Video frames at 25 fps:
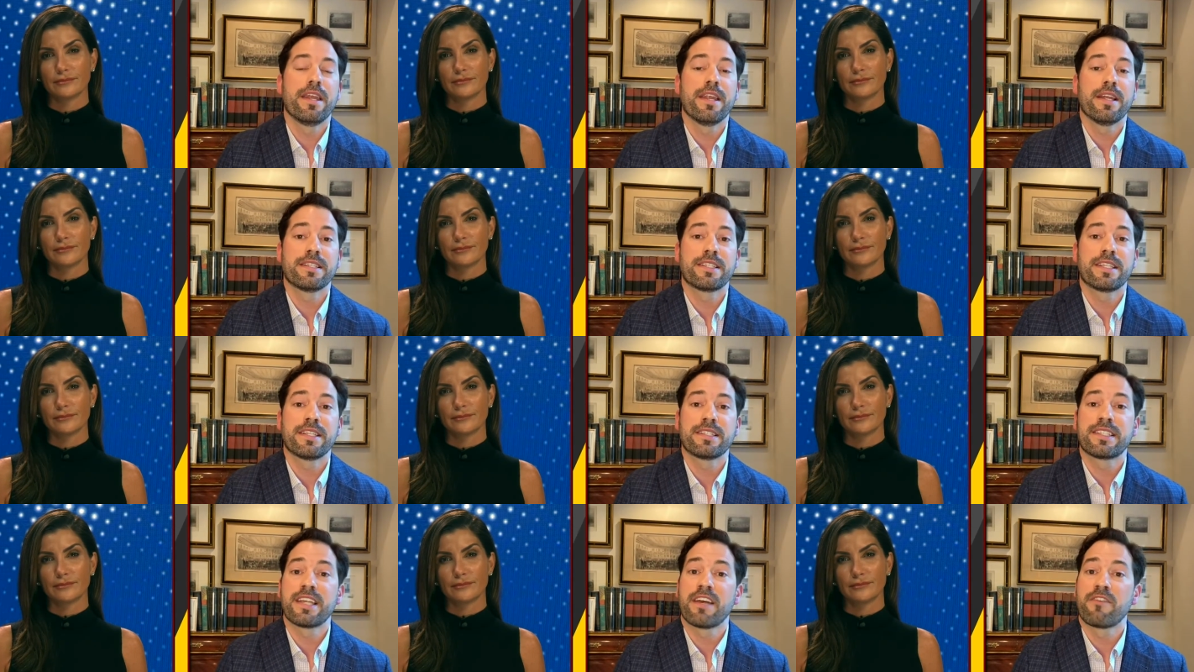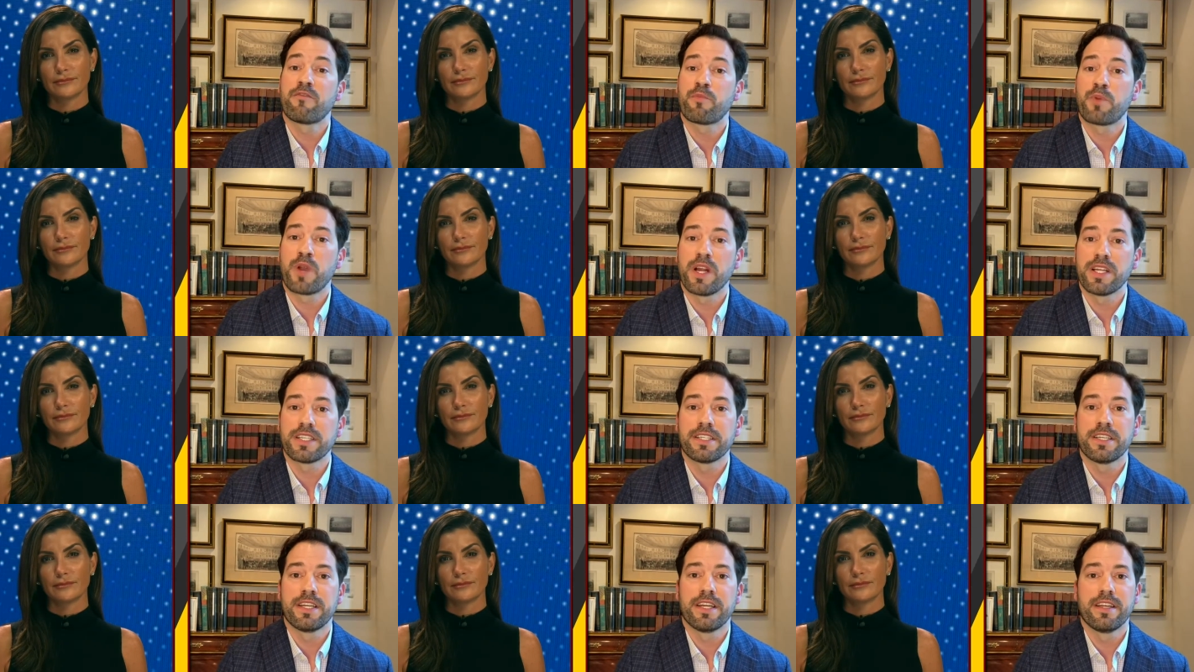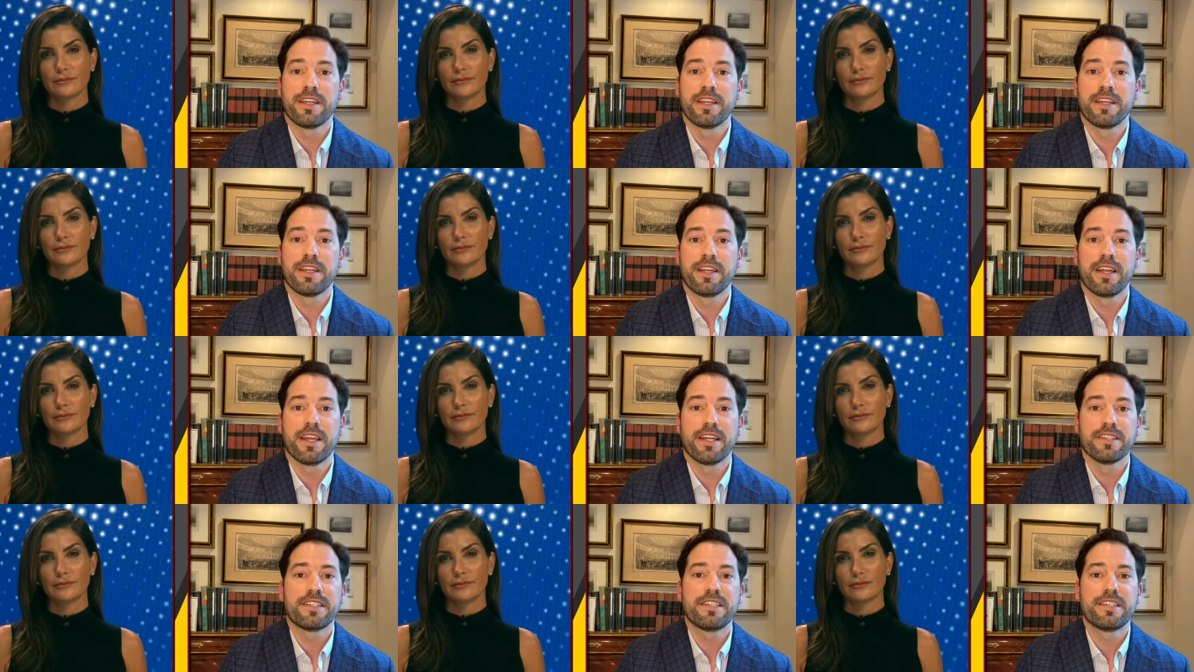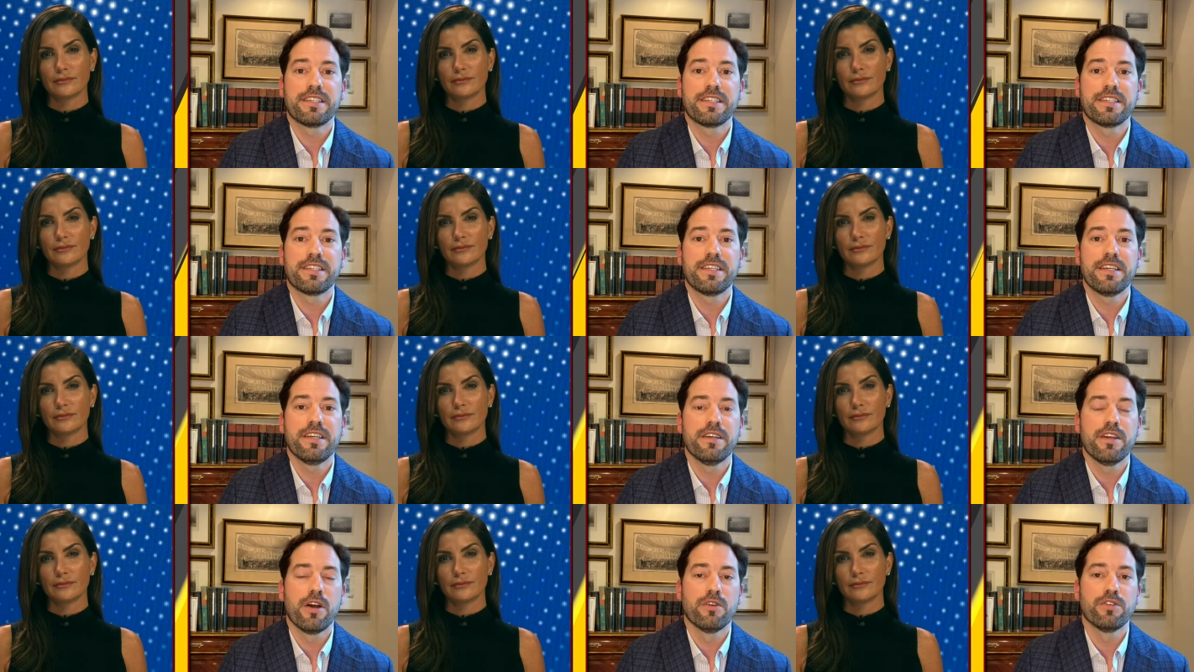Speaker 1: NSSF president and
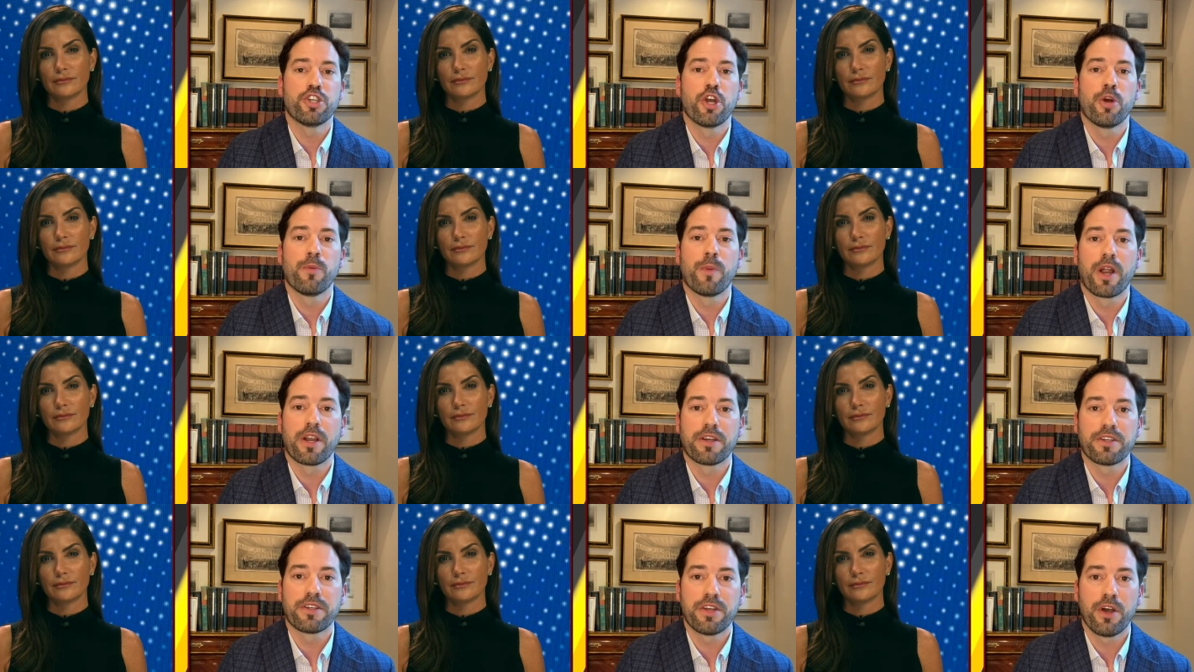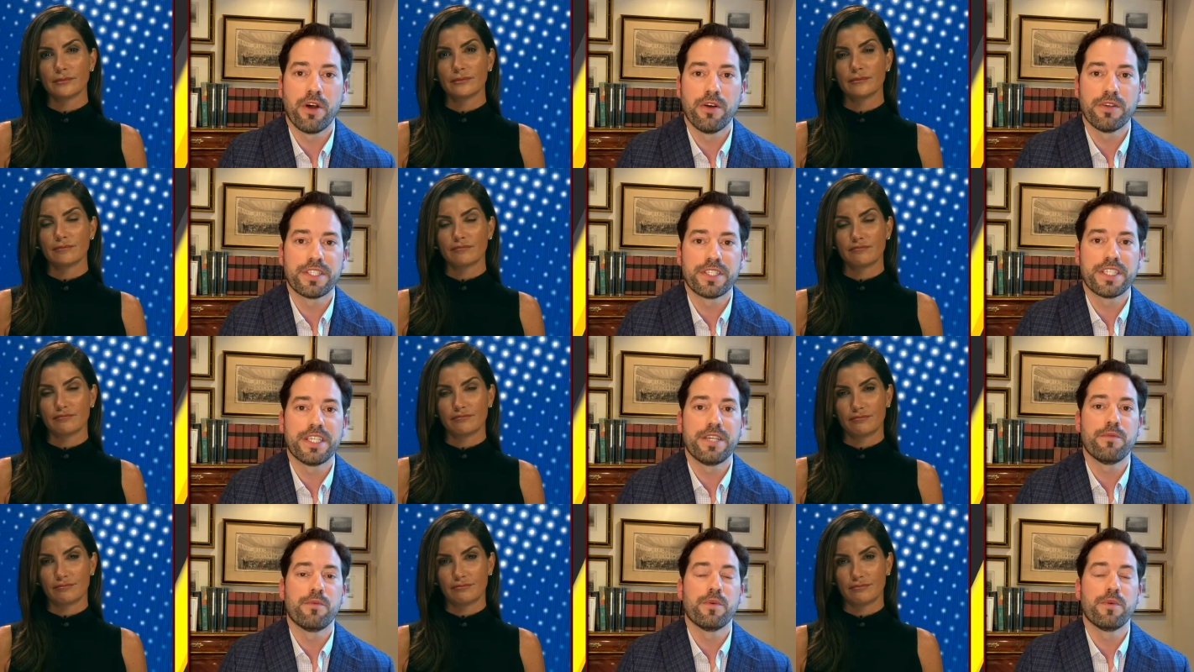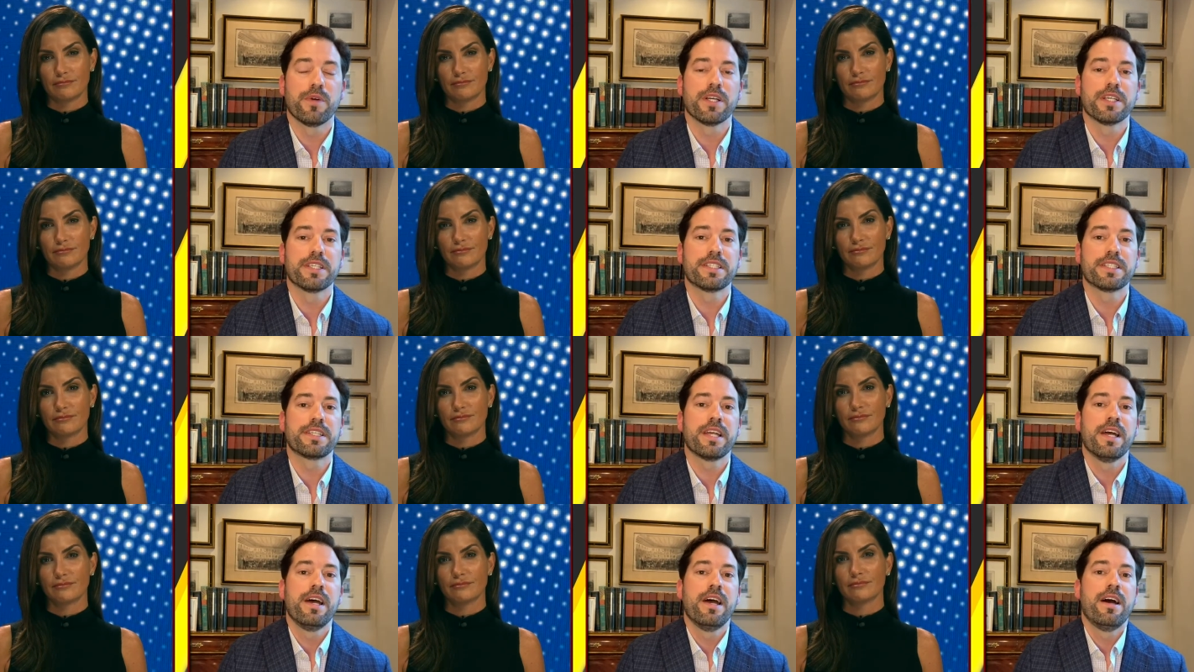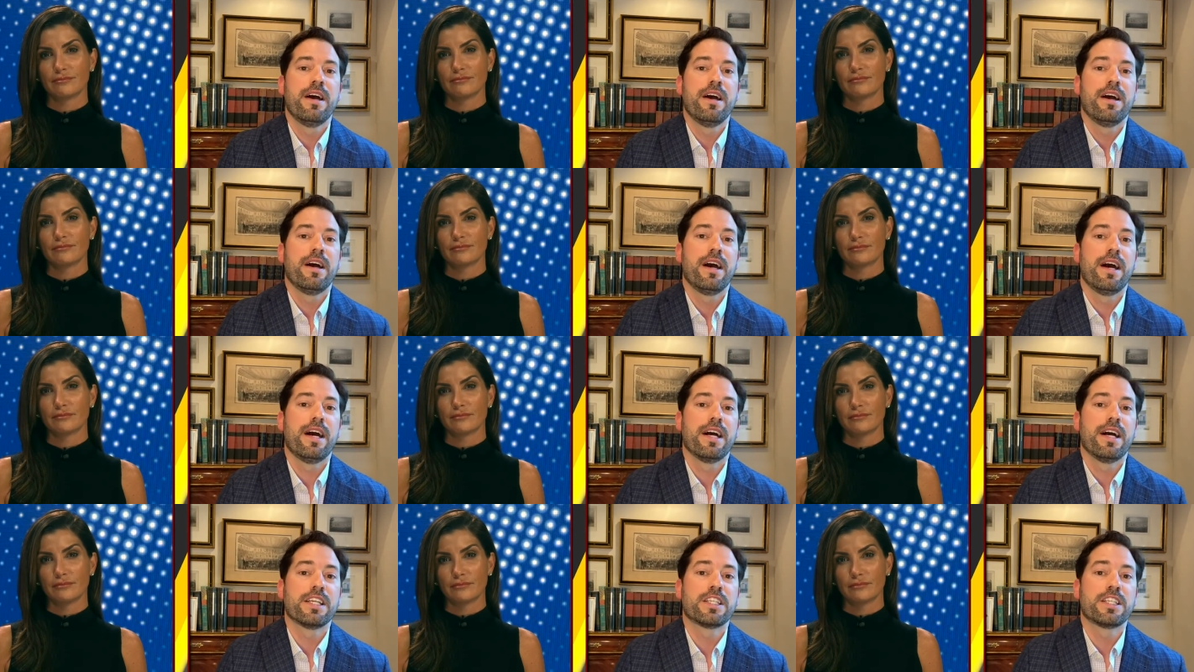CEO Joe Bartozzi was uh,